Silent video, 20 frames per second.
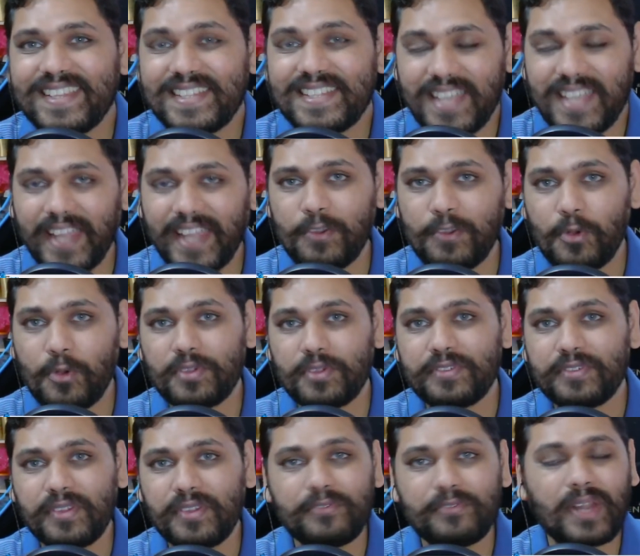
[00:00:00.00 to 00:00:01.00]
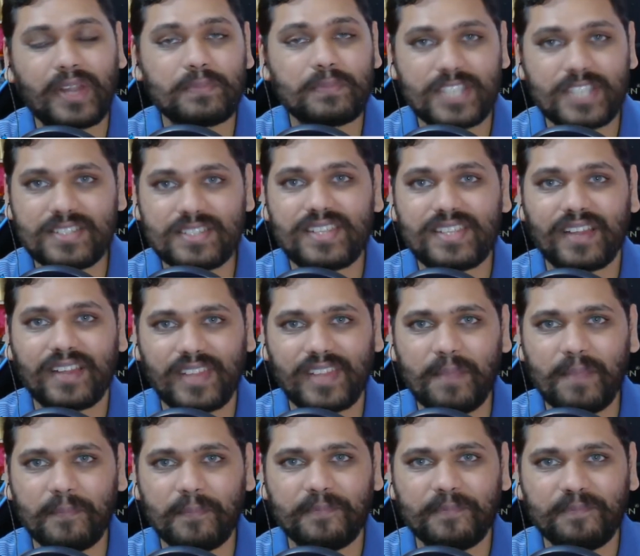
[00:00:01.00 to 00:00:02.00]
That's the second token from Jedstar
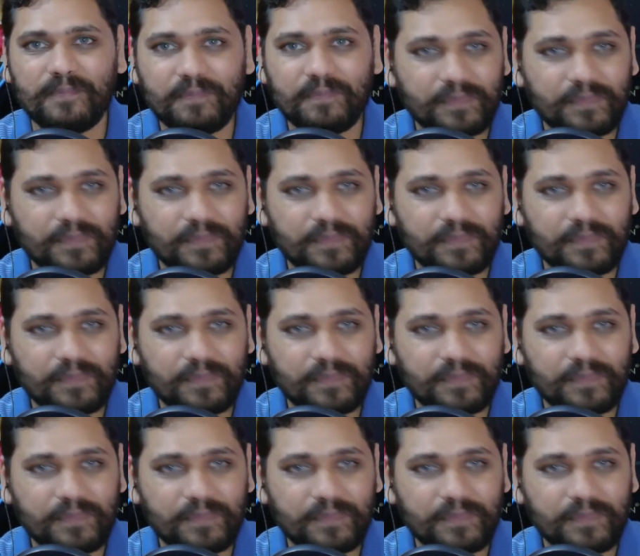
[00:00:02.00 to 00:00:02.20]
team.